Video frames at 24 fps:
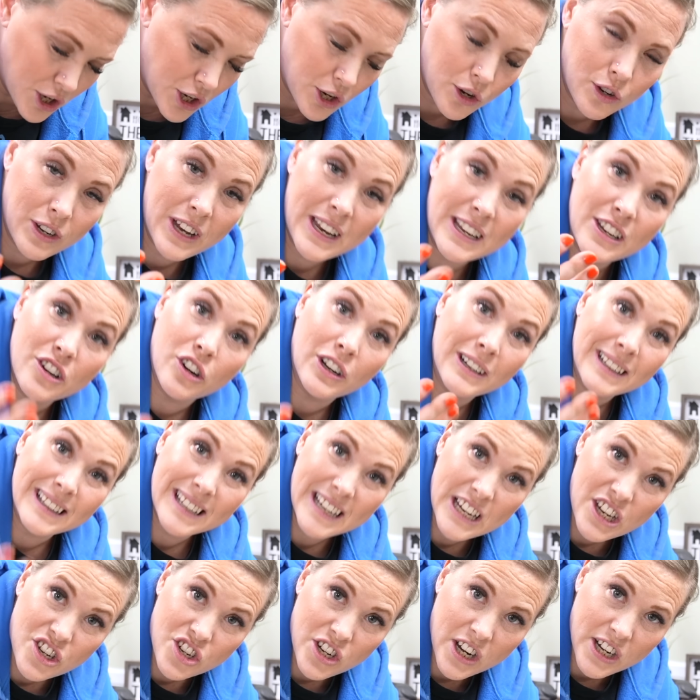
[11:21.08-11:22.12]
You need your
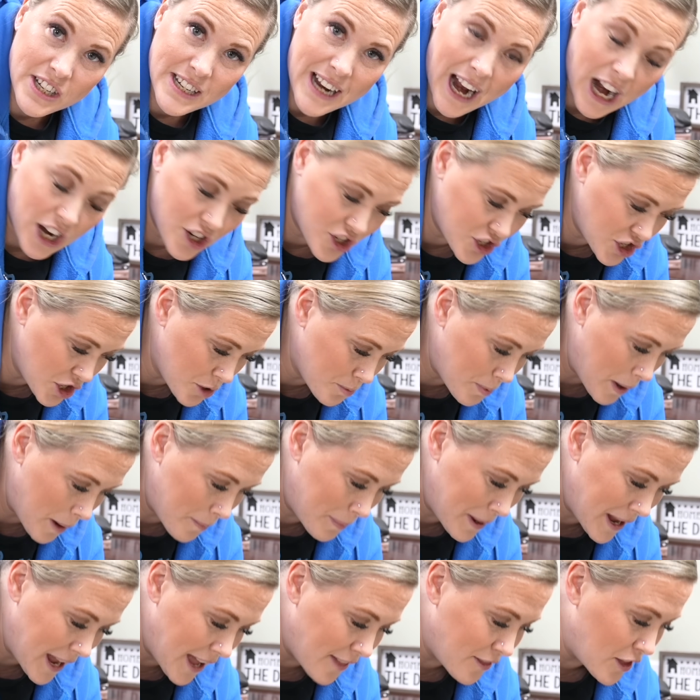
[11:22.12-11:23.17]
leash attached to your
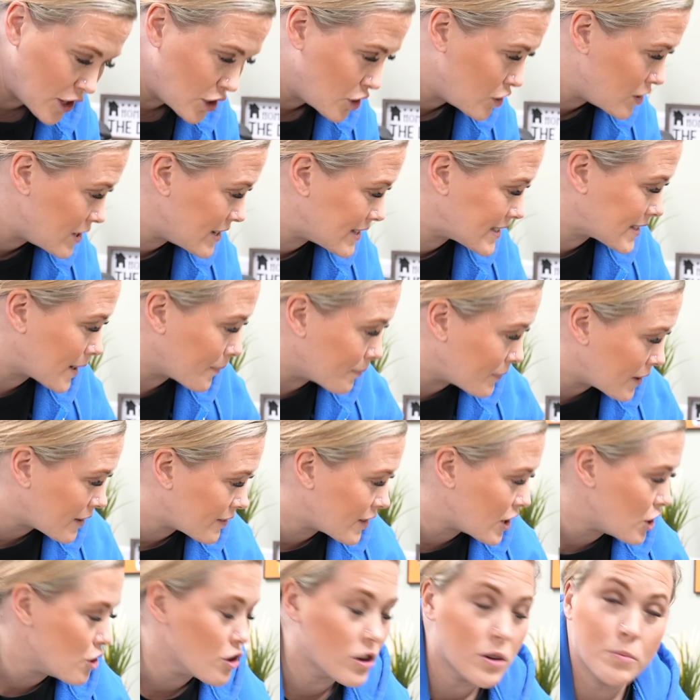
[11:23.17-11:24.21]
puppy, and then you need something
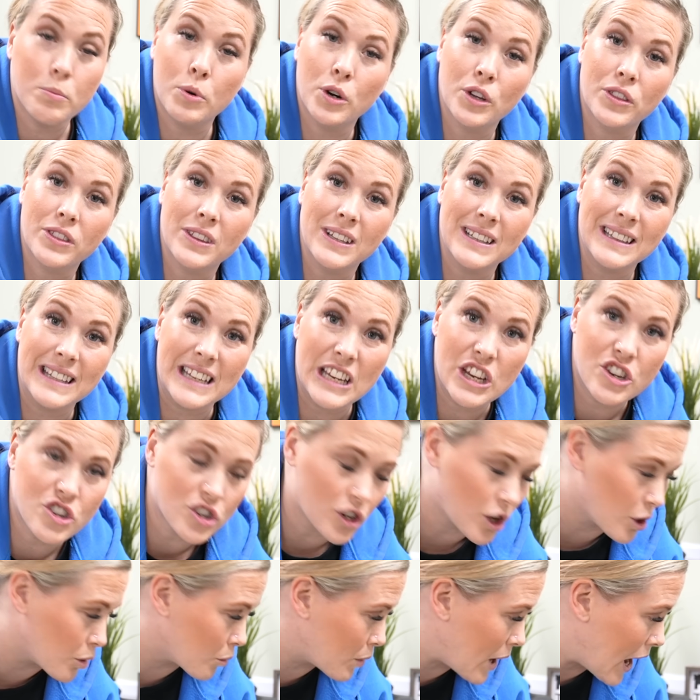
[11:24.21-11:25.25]
that you can put the leash
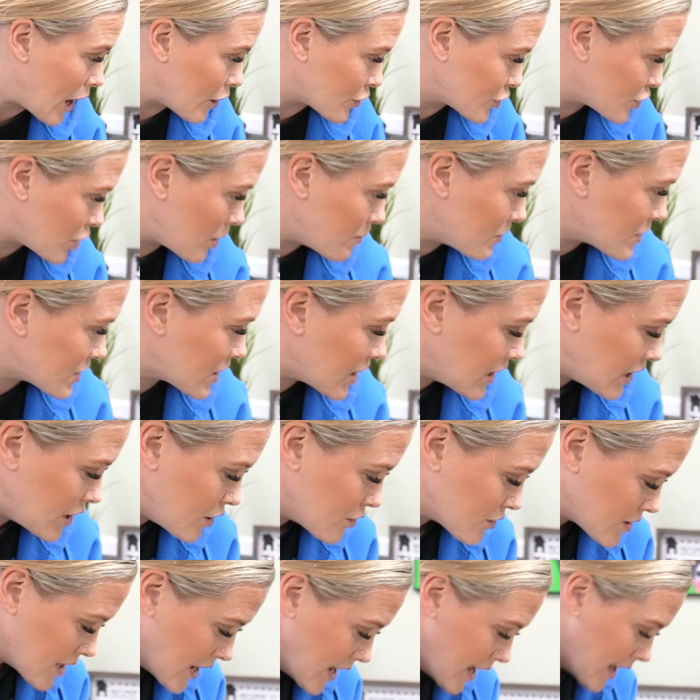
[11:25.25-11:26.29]
around. So I'm just gonna
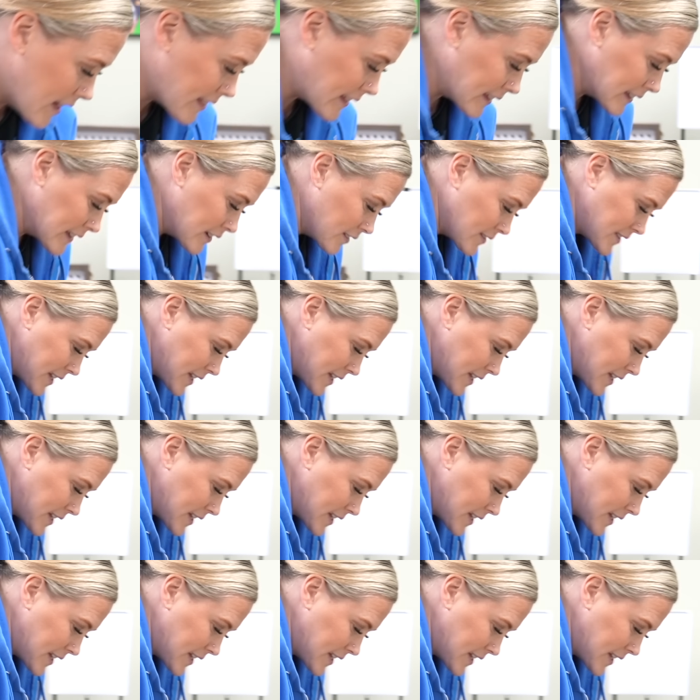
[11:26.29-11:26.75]
use the little